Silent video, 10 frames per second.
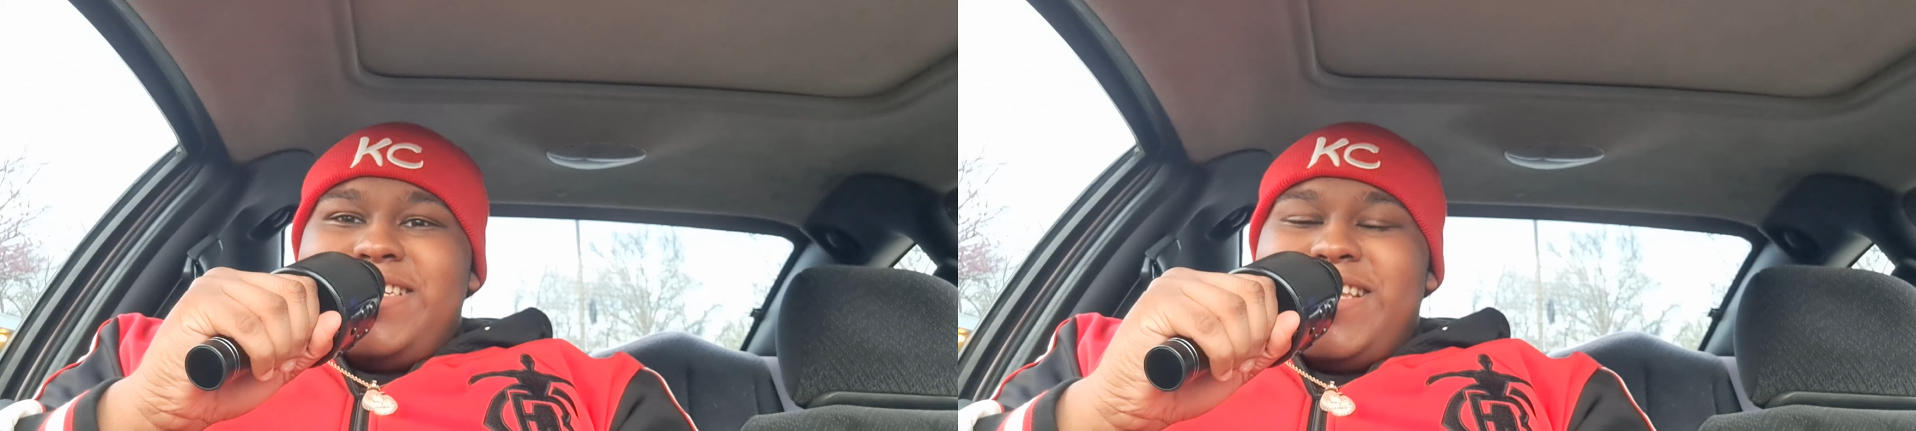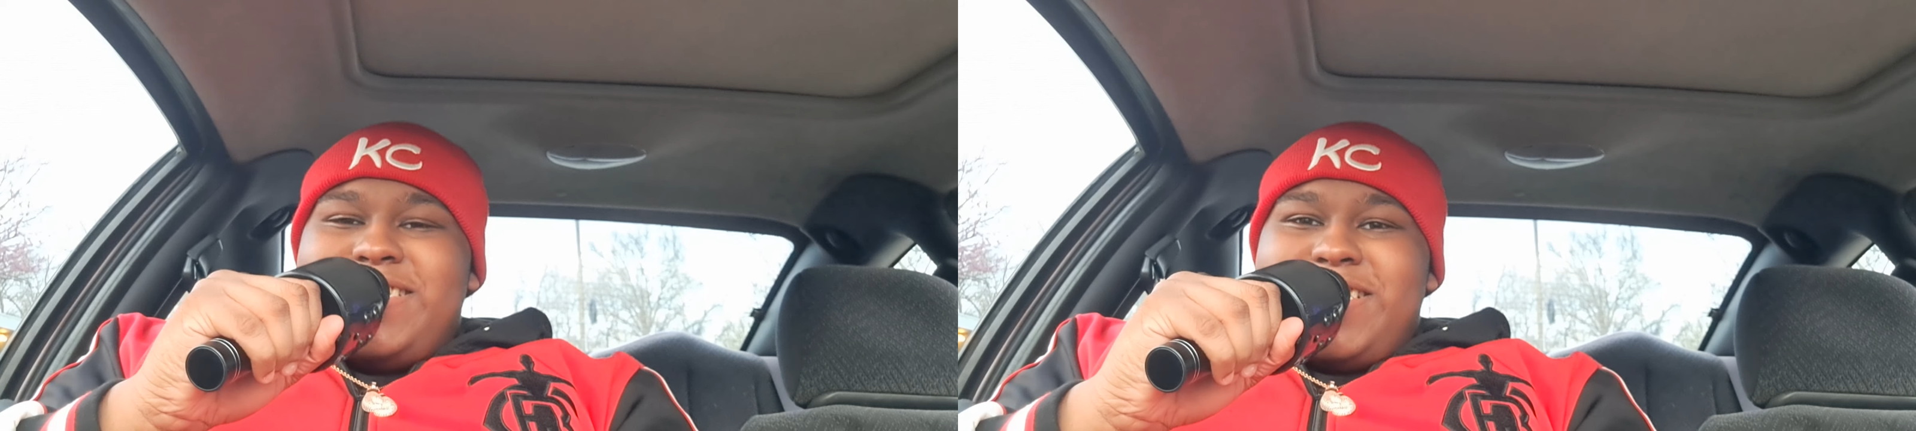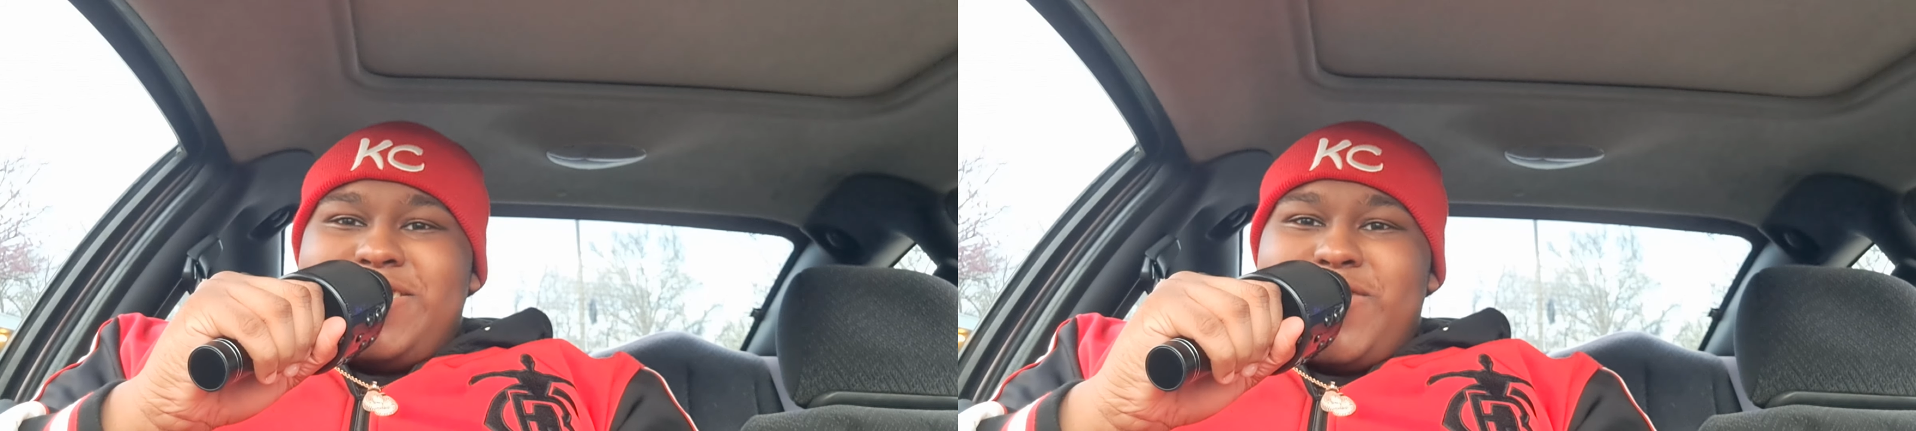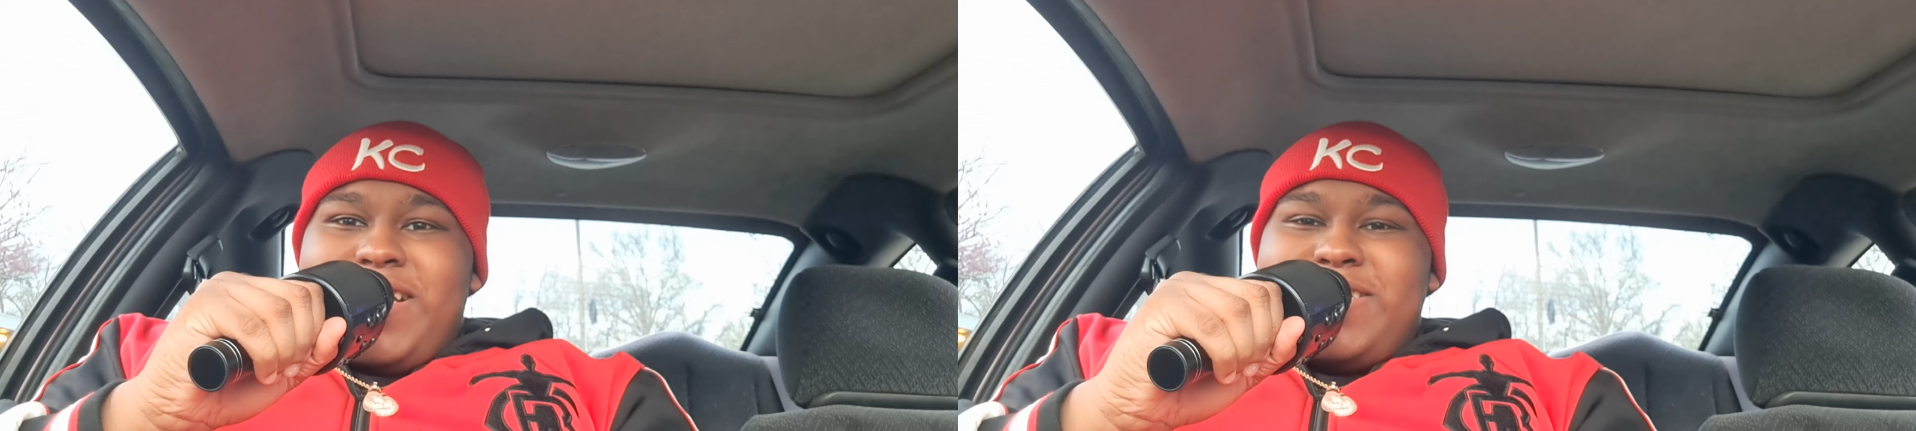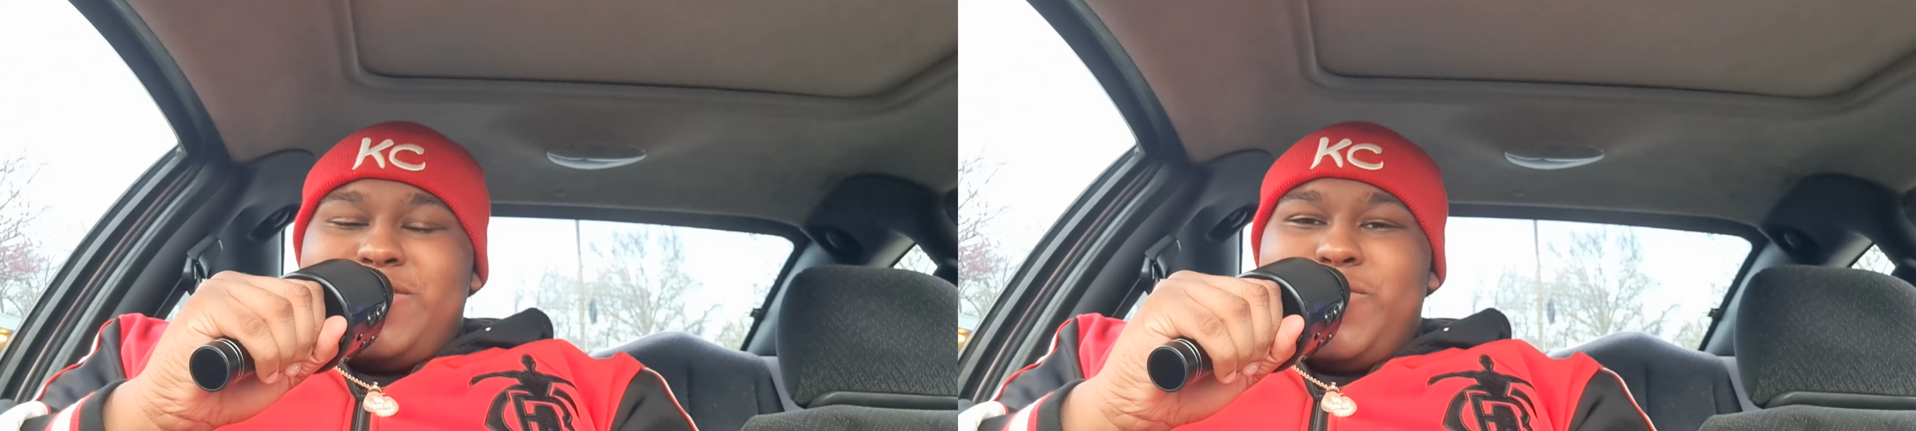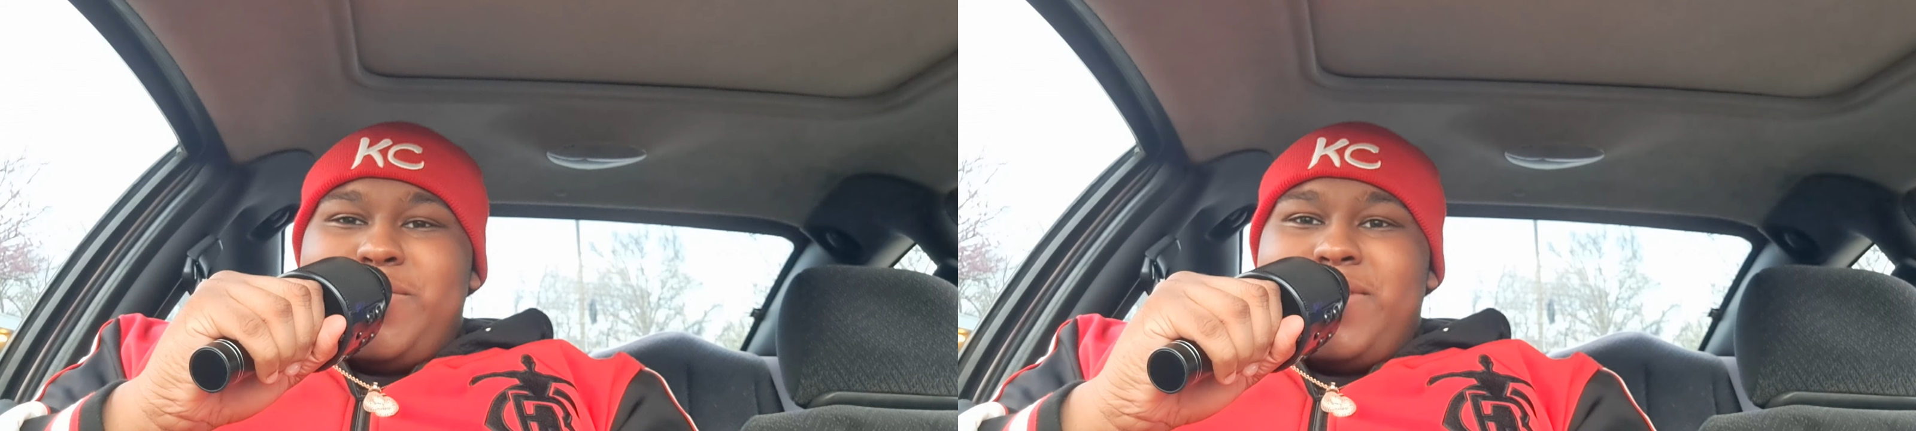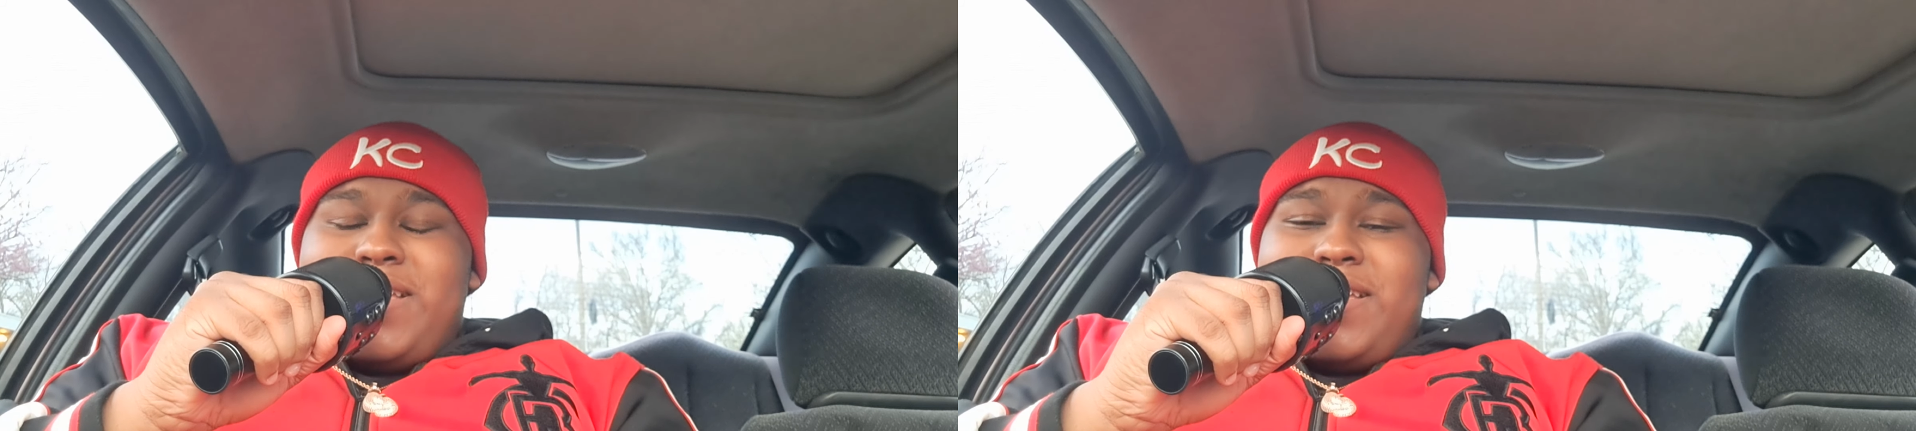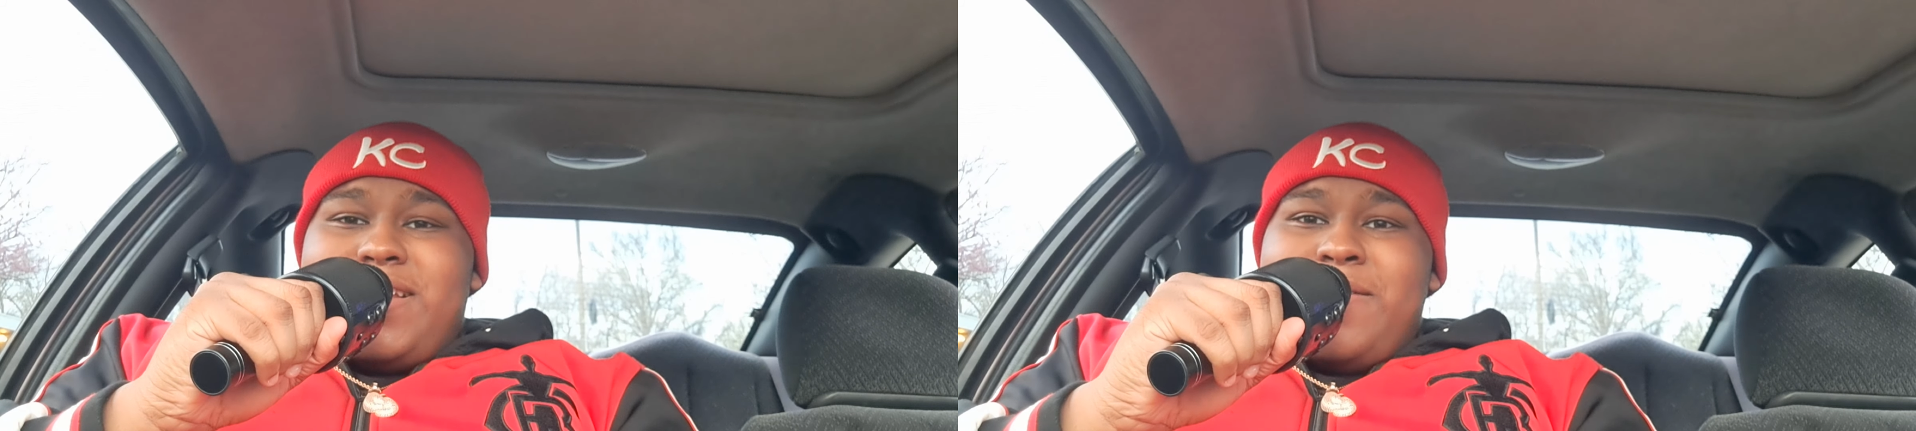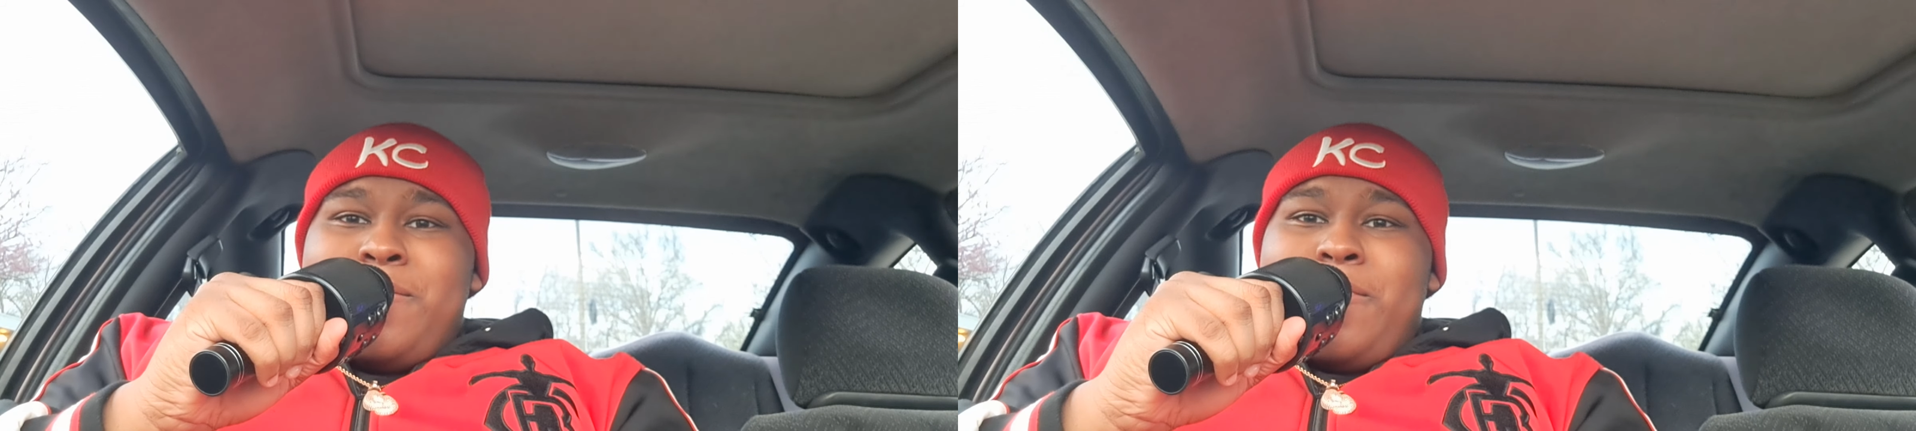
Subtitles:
Let's get straight into it, man.